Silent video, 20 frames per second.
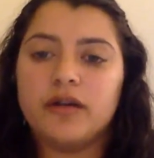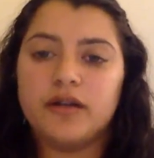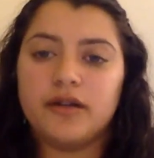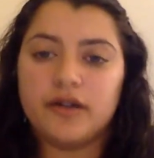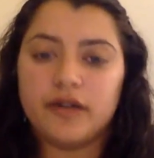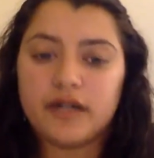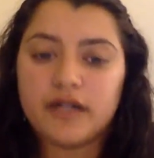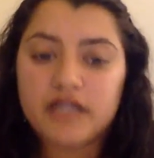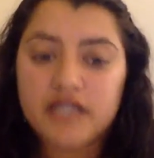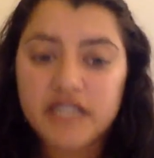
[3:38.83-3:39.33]
in
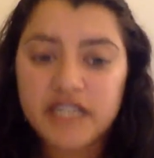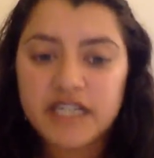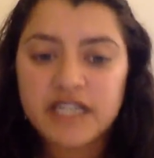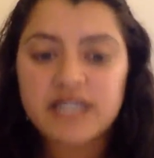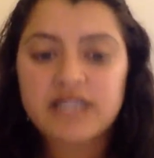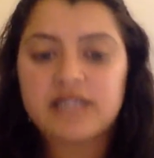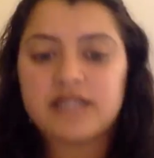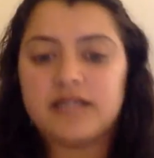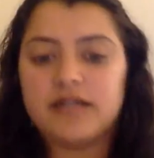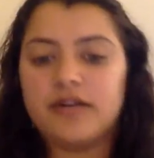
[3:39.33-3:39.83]
our
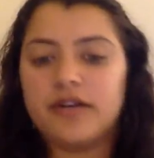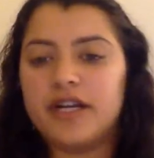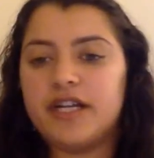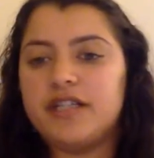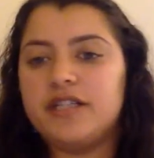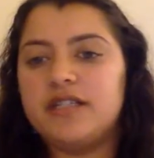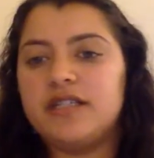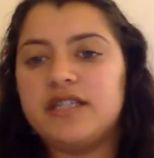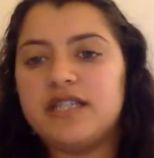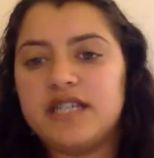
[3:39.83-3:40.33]
clinics, in our
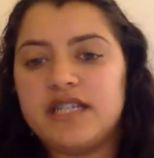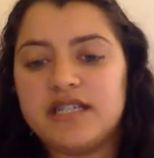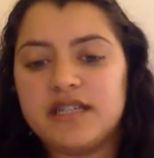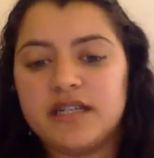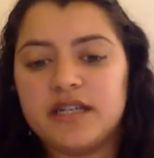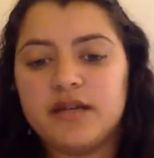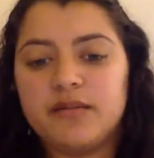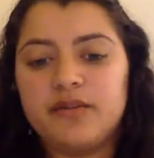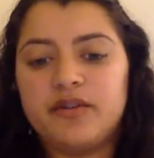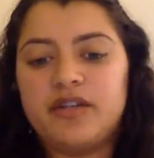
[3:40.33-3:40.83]
agencies,
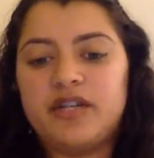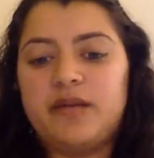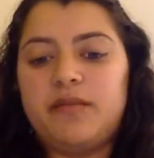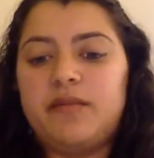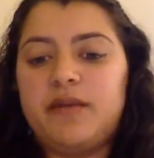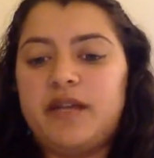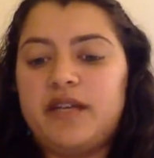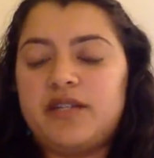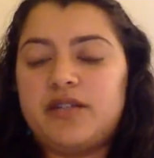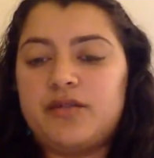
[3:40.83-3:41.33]
and
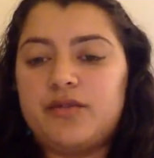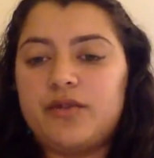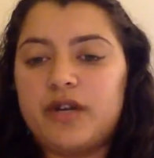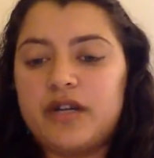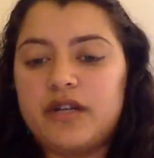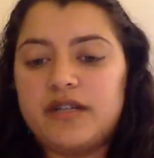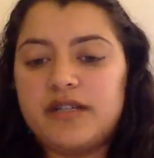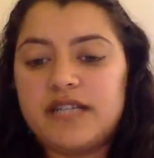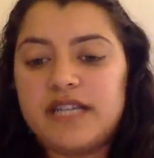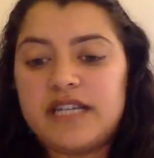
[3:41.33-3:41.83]
community-based
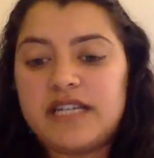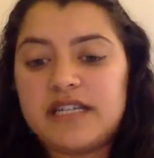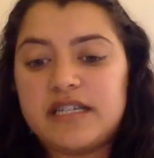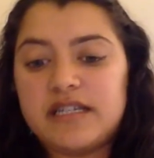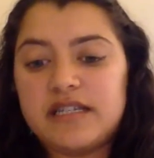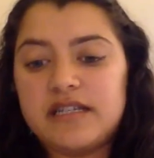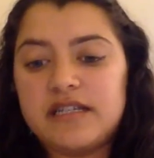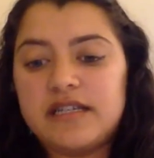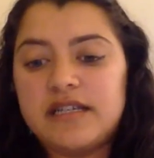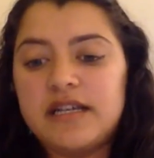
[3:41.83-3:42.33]

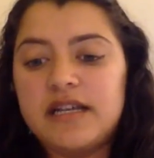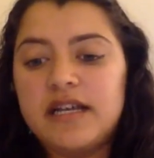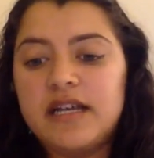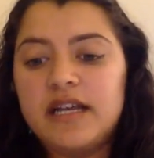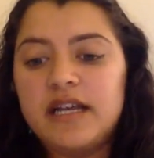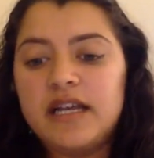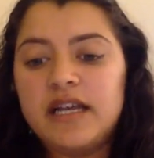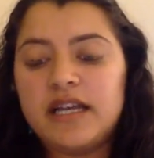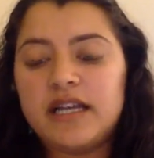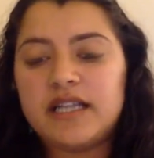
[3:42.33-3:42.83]
organizations
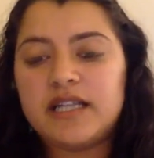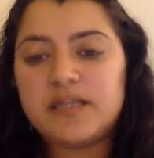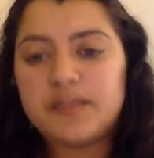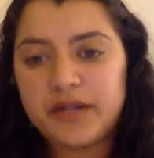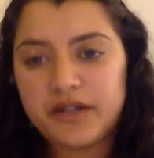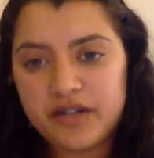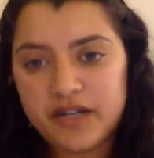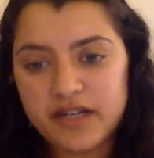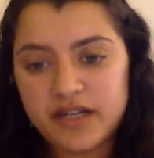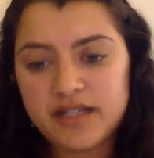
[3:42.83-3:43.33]

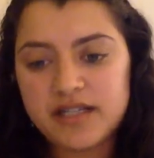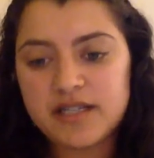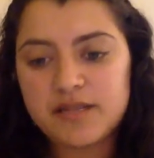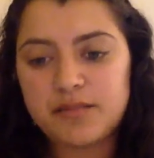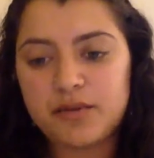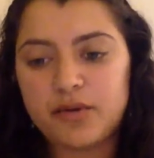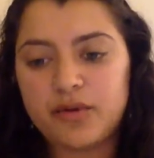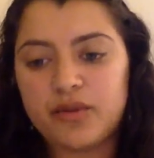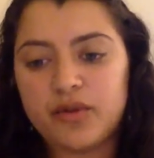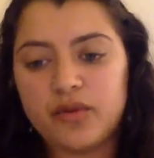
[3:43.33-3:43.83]
experience
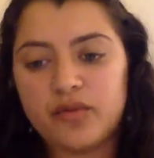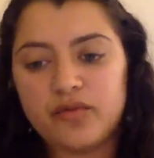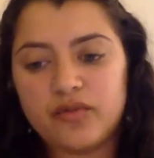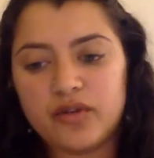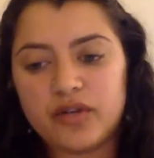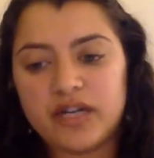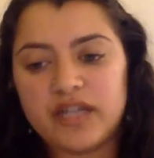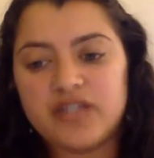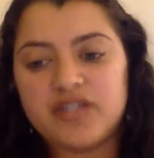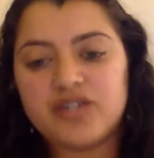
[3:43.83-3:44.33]
both
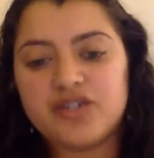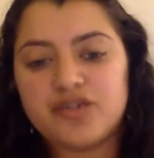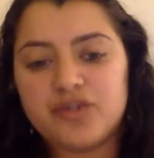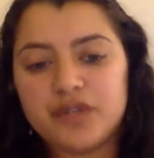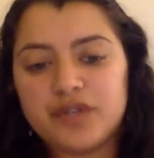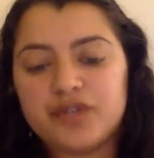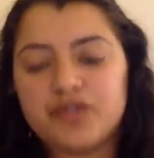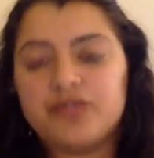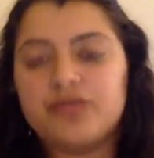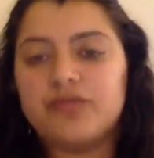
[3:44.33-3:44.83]
overt and
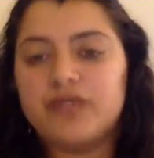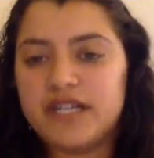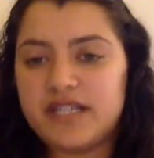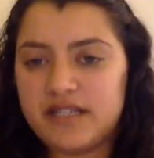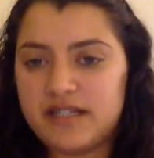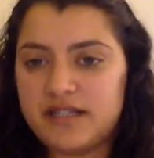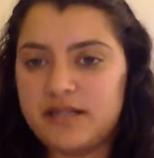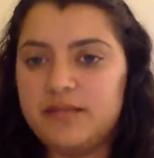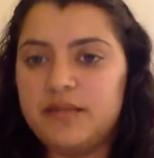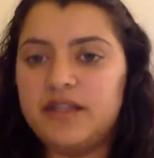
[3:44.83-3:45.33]
structural
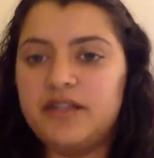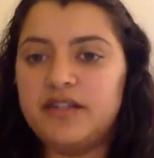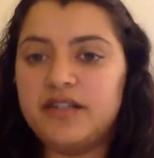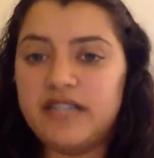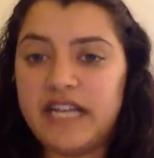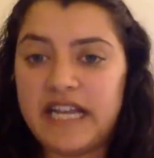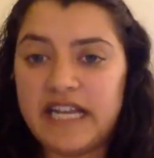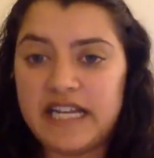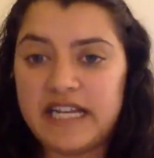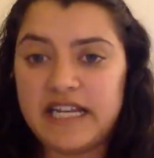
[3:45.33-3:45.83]
racism in their
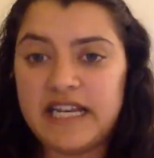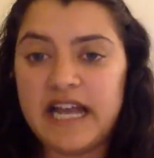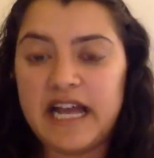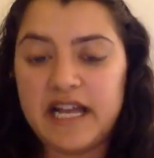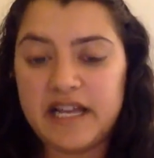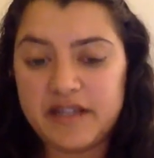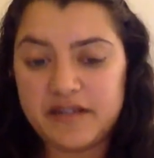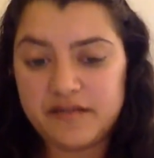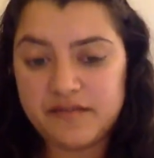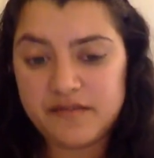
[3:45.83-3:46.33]
daily
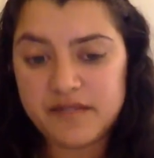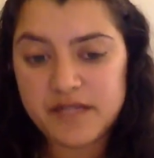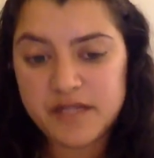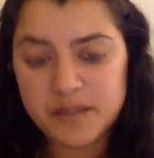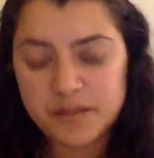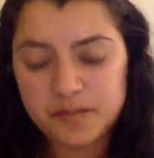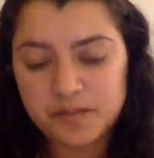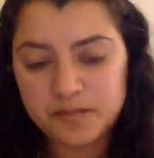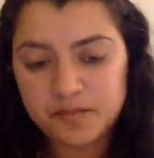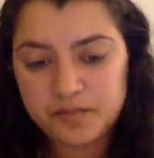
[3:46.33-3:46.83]
lives?
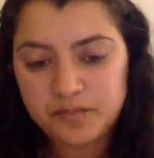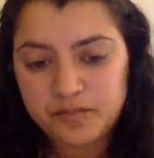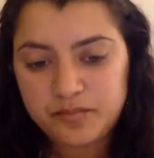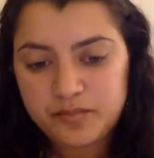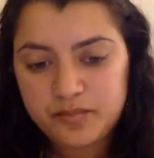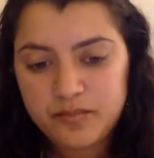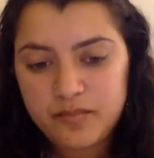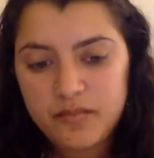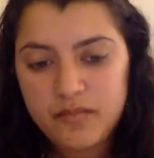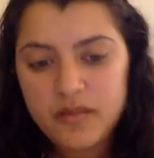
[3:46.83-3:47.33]

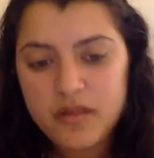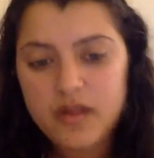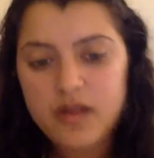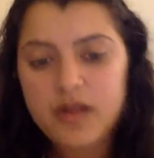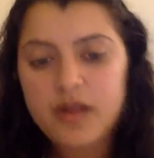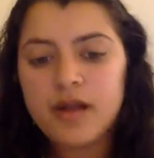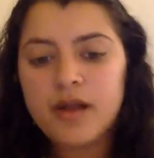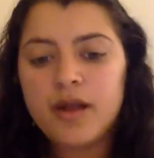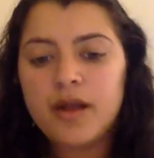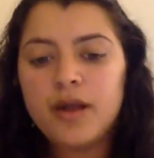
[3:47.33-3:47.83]

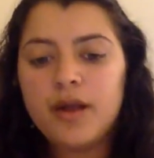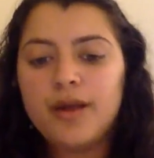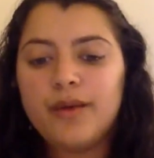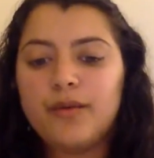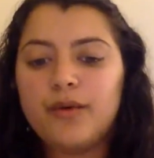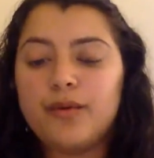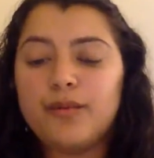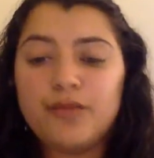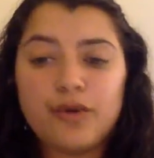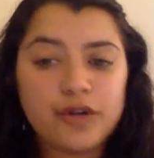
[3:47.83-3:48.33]

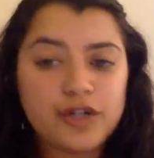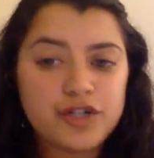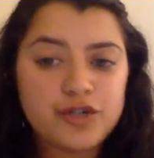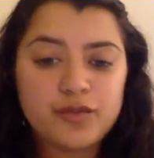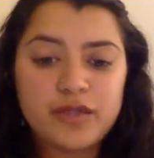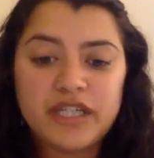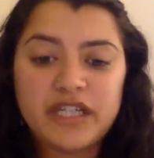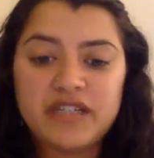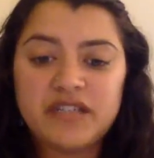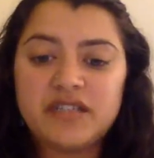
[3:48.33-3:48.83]
What more do
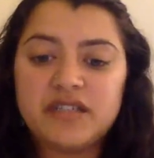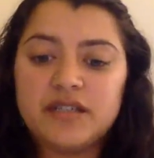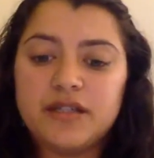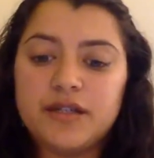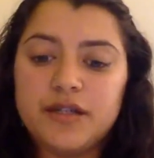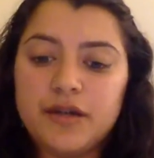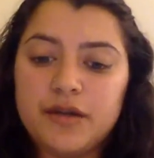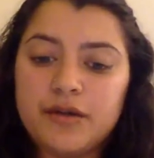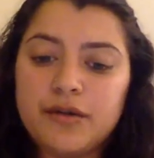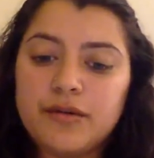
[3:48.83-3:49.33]
we need to
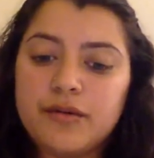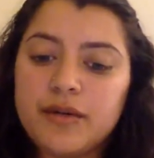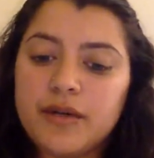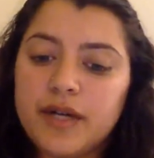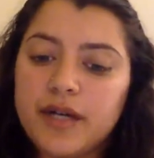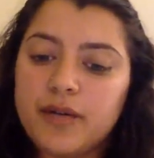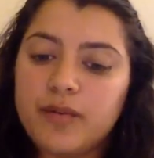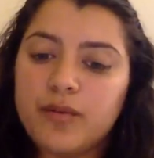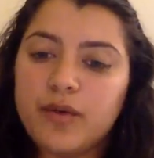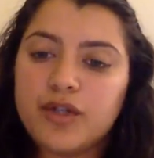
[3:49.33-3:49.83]
know,
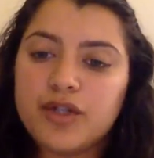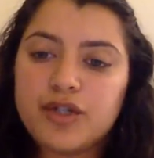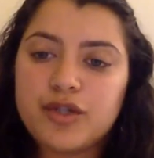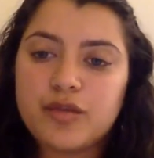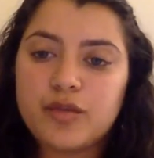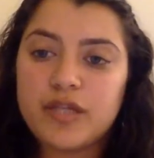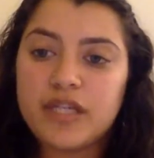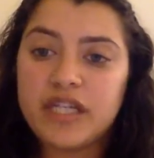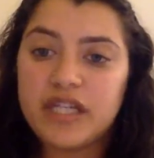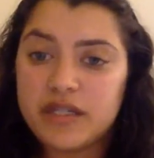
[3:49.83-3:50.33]
and what do
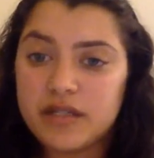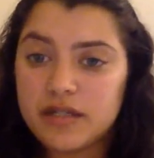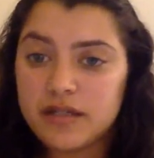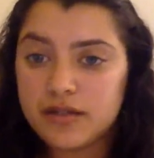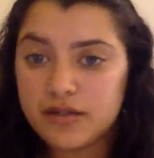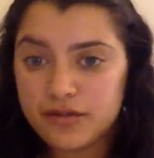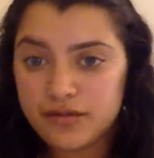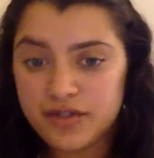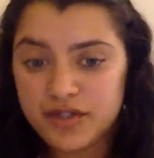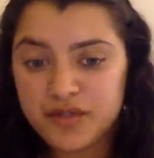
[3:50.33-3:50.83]
we need to
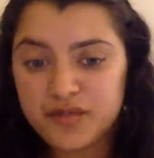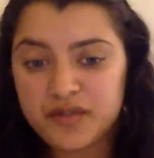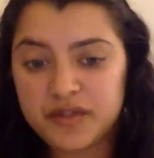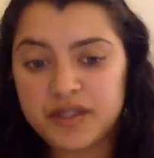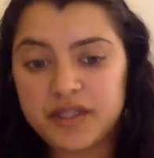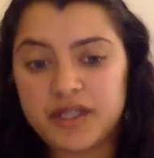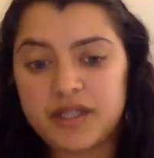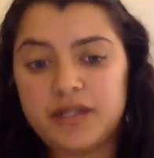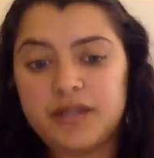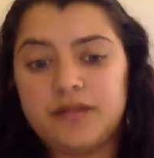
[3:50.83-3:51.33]
do
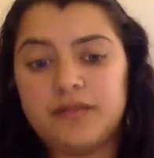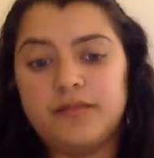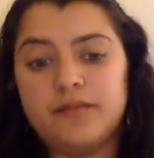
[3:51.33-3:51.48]
differently?